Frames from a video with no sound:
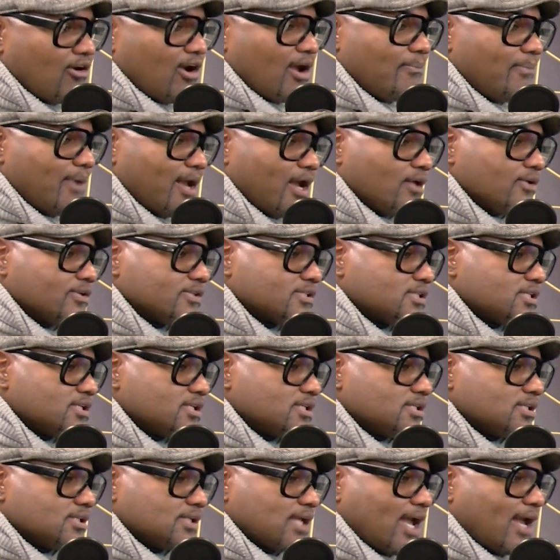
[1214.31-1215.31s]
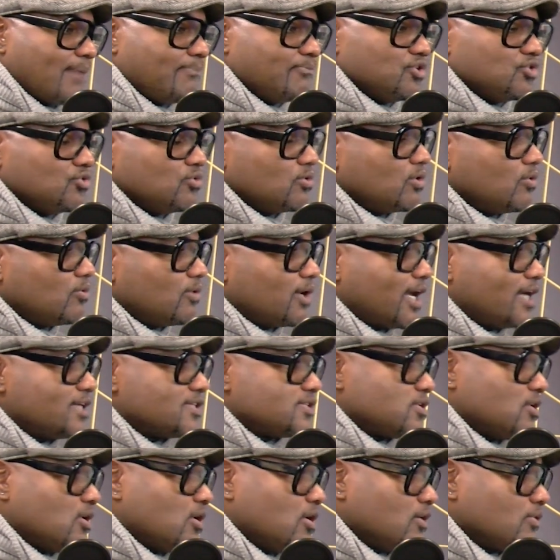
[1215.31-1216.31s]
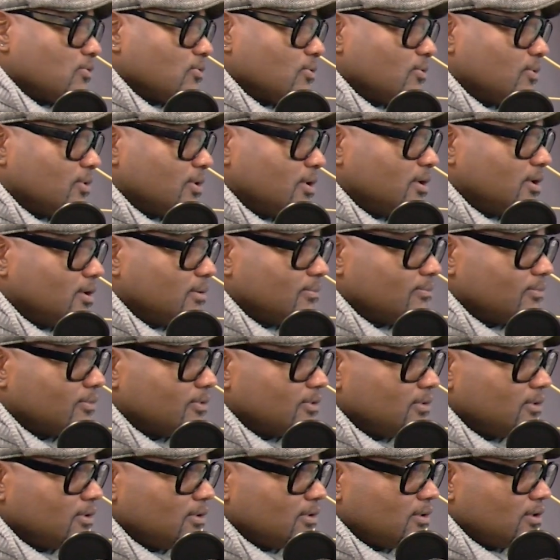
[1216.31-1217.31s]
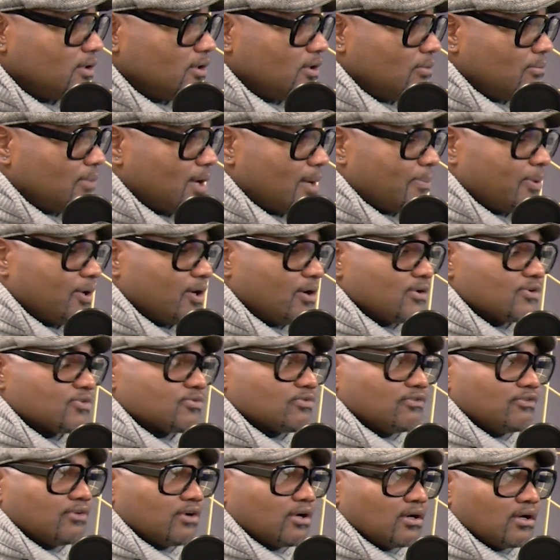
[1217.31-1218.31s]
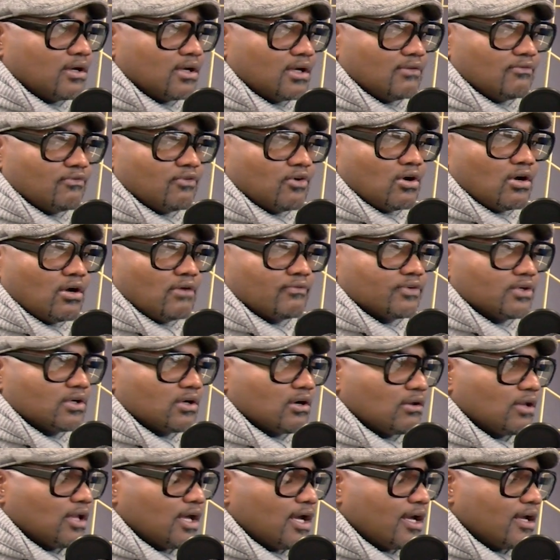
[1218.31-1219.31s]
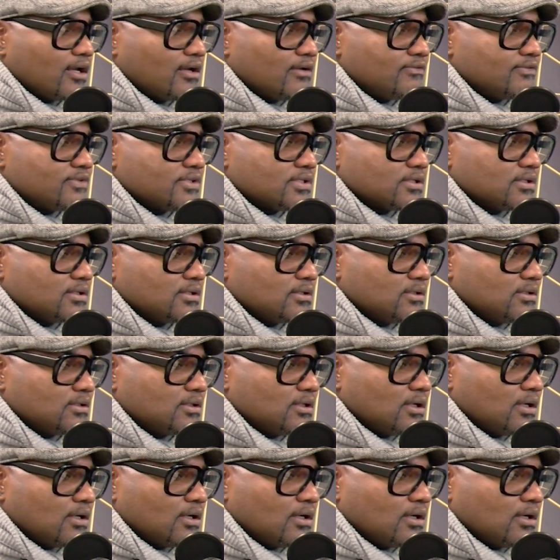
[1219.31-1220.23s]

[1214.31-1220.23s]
I balance is I'm doing what I saw growing up. My parents were very involved in our lives and